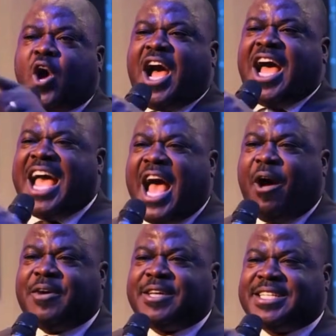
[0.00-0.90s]
okay.
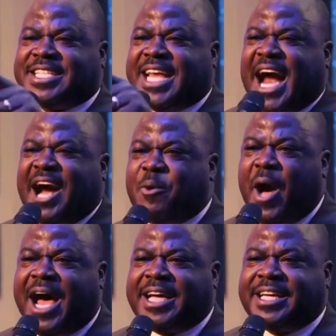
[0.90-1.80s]
Thank
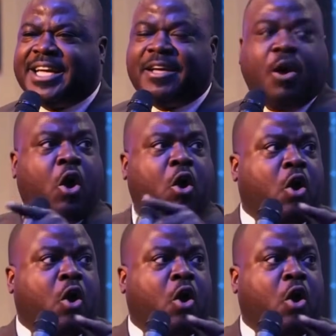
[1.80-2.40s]
you. Just keep him. No,